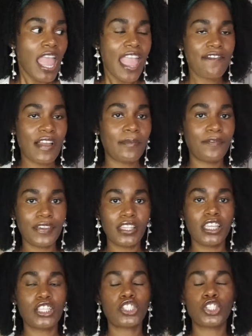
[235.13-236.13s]
if I'm
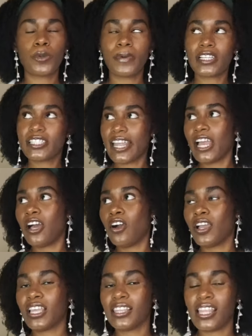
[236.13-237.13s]
feeling super
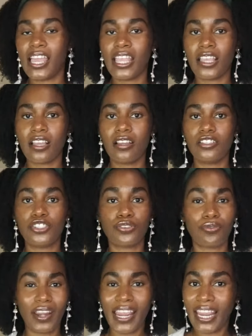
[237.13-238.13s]
down and like
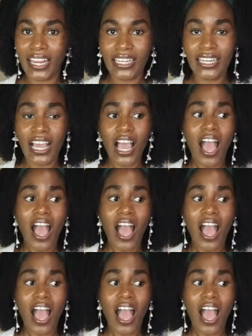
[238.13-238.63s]
drained,